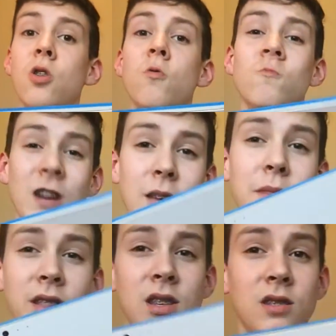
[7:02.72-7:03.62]

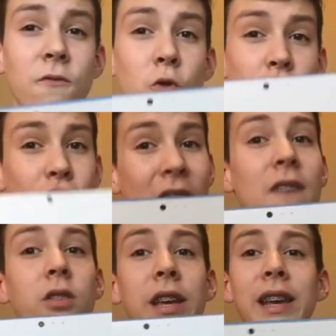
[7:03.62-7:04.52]
recommend this for
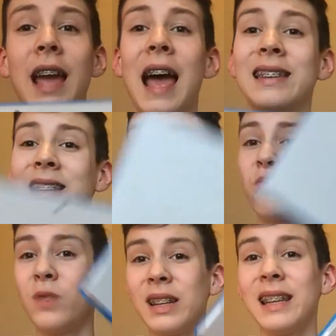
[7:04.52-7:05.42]
traveling, as it's
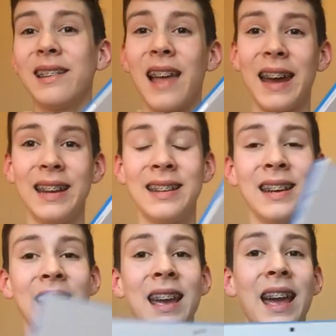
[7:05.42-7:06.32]
really light.
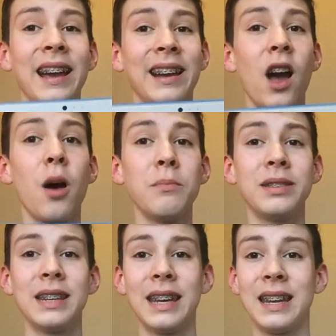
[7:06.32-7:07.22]
It comes
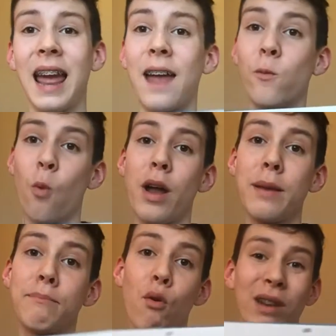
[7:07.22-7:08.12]
in at
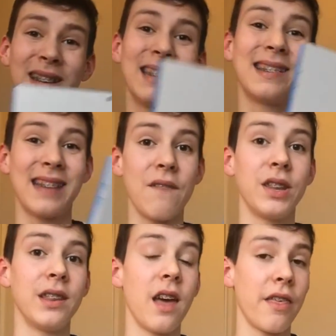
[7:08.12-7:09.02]

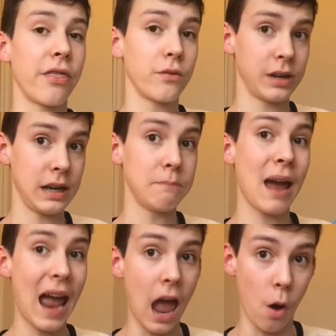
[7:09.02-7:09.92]
1.73
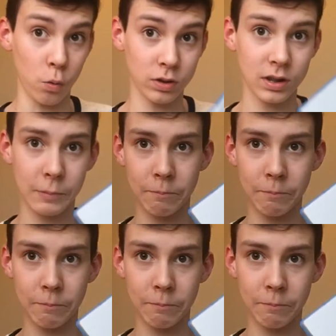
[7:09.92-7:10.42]
pounds.